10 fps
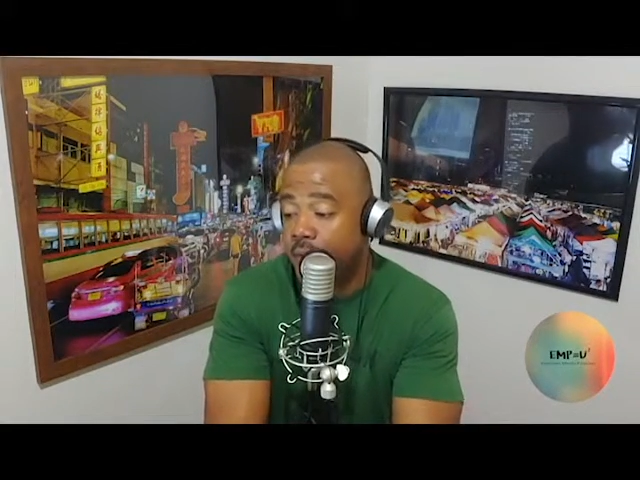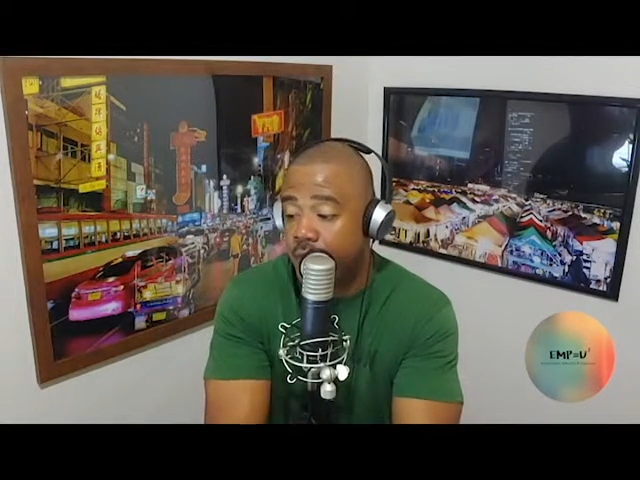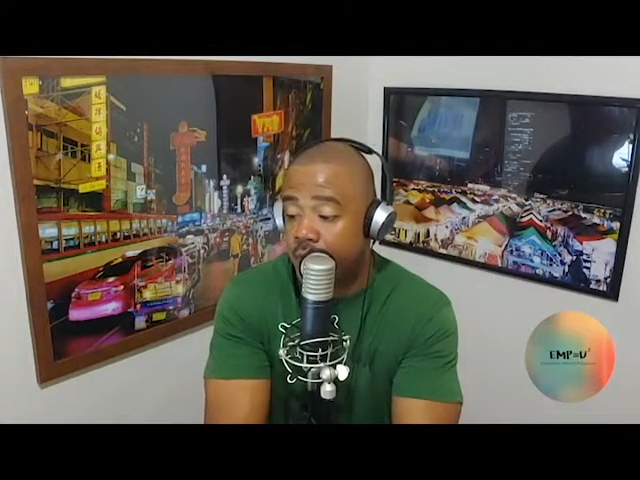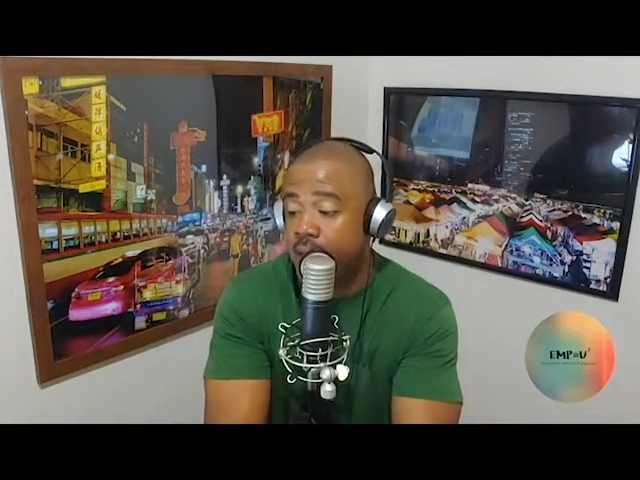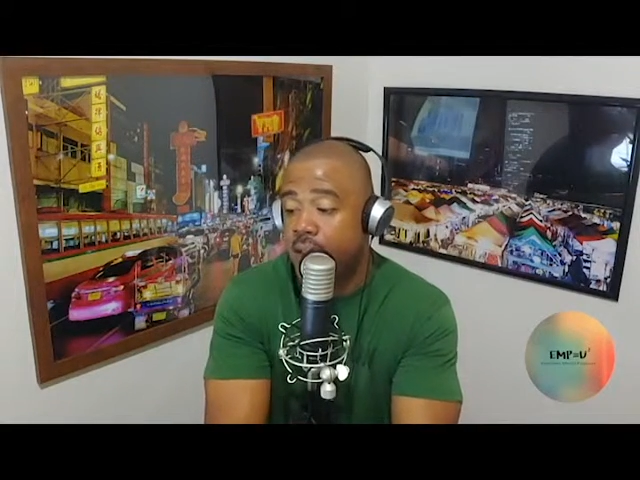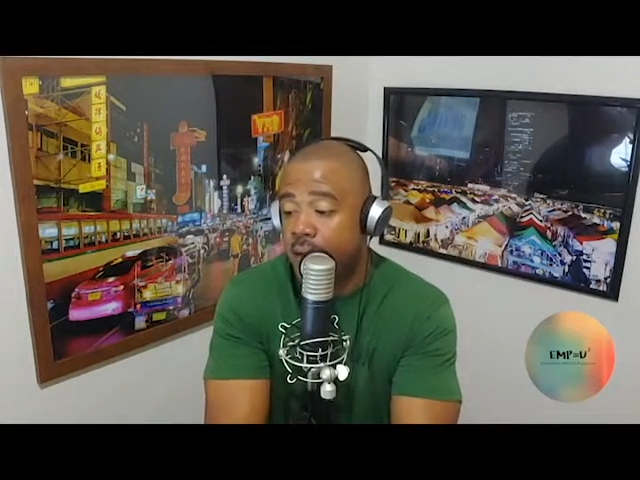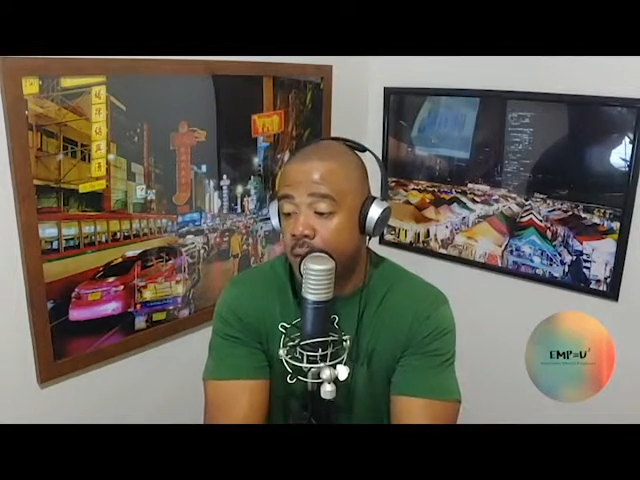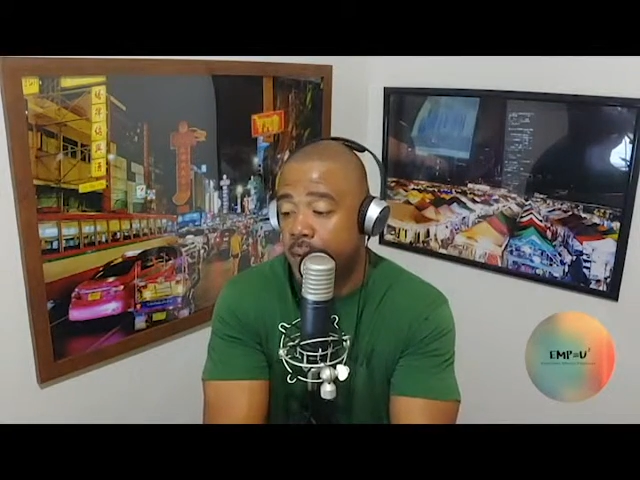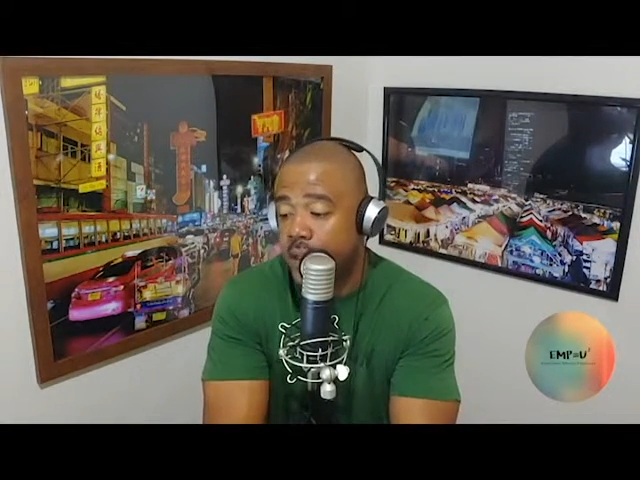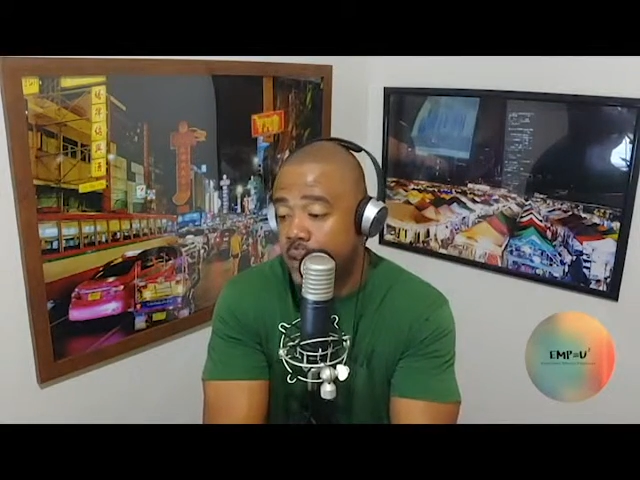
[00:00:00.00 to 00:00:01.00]
very
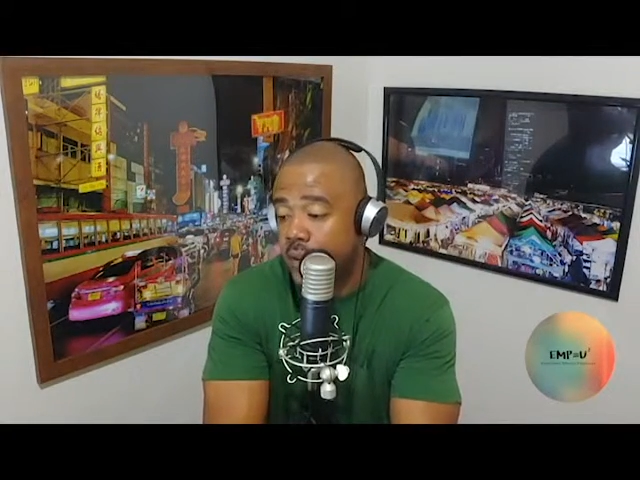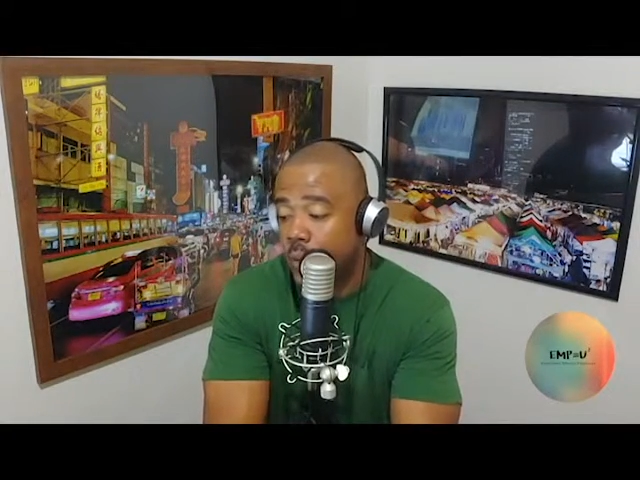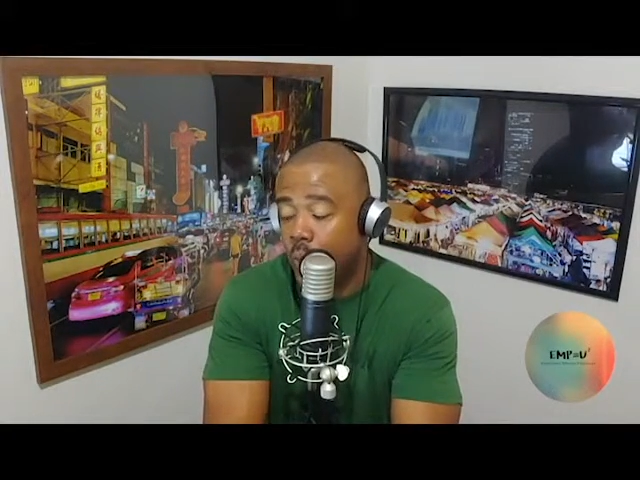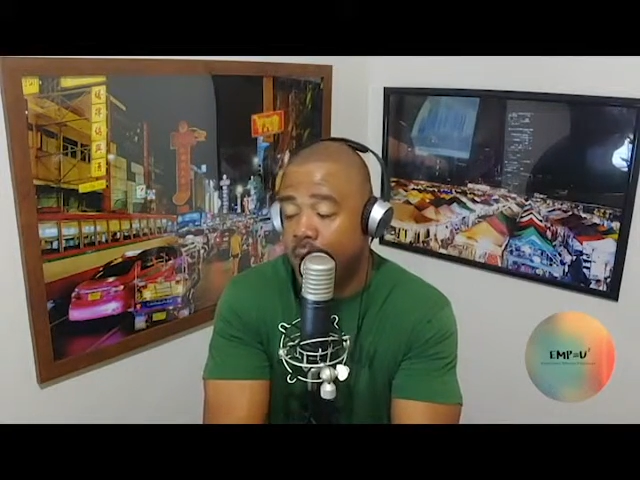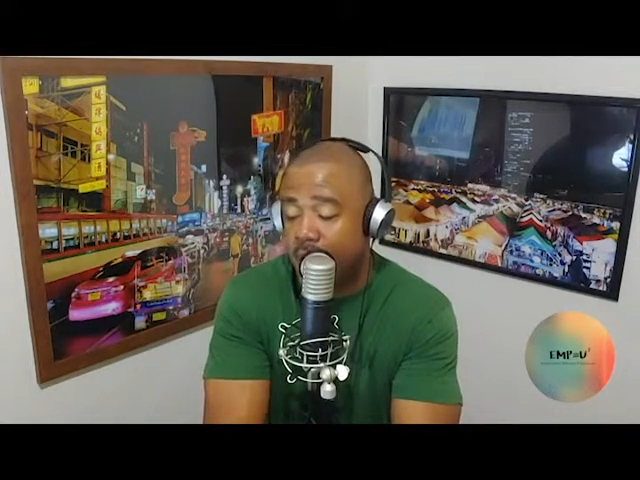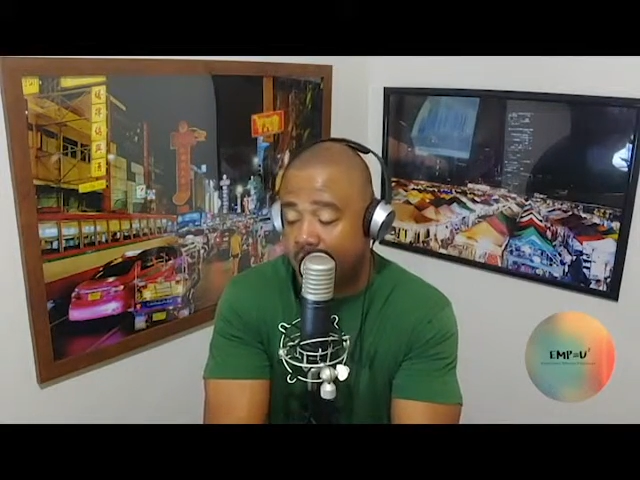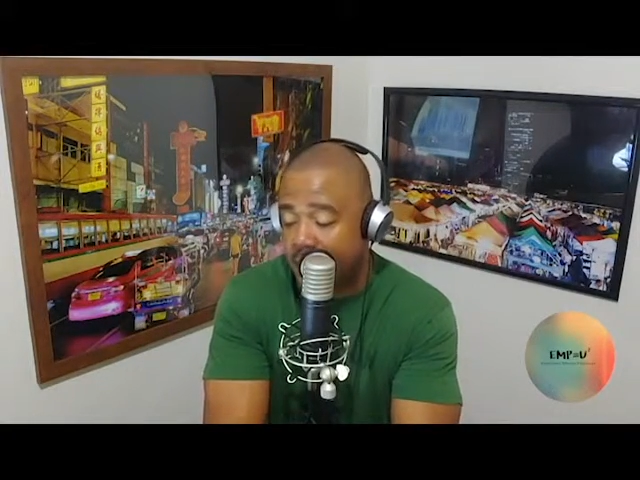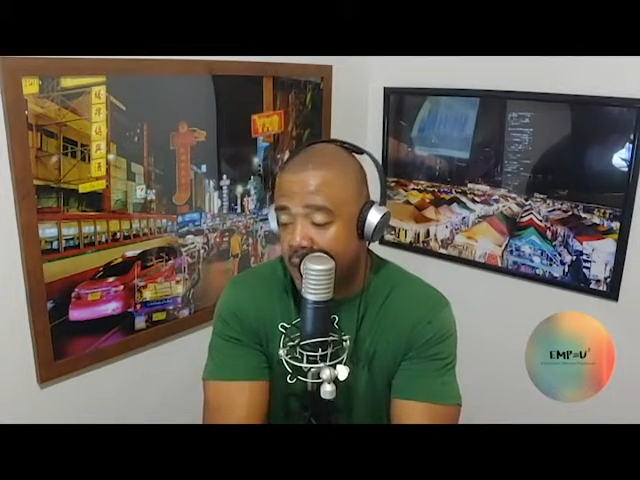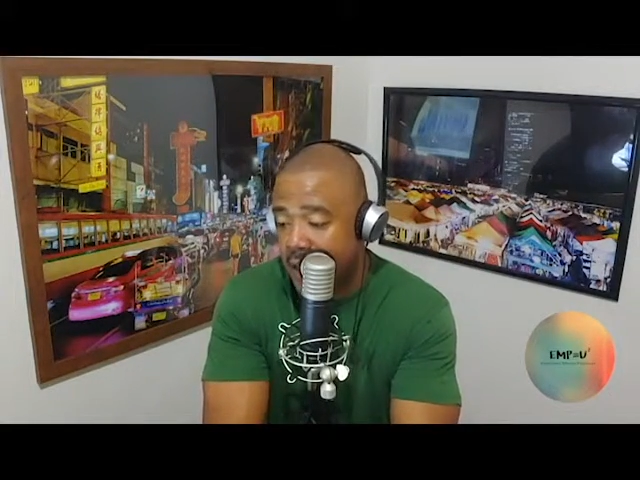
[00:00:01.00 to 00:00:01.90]
turbulent week